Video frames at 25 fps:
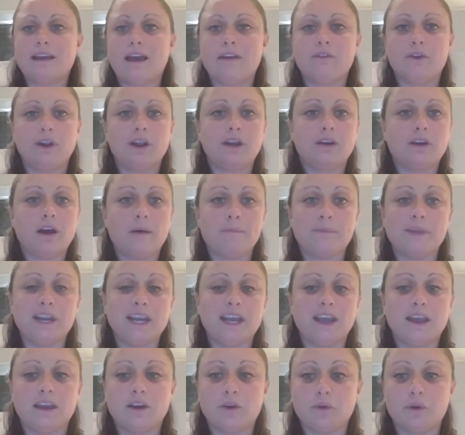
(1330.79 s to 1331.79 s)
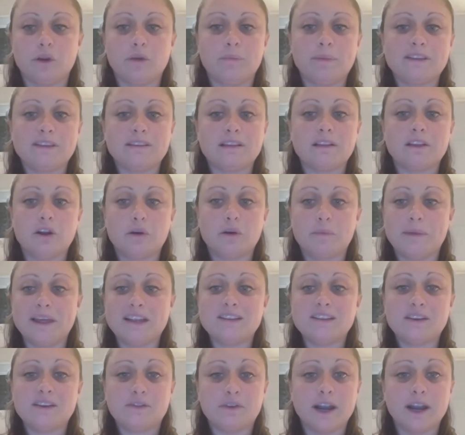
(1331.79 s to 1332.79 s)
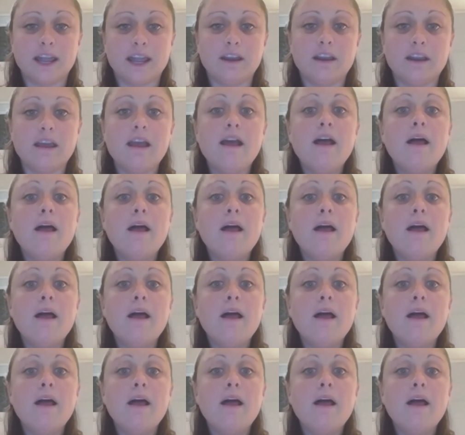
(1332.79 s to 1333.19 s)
Every company and group is a little bit different.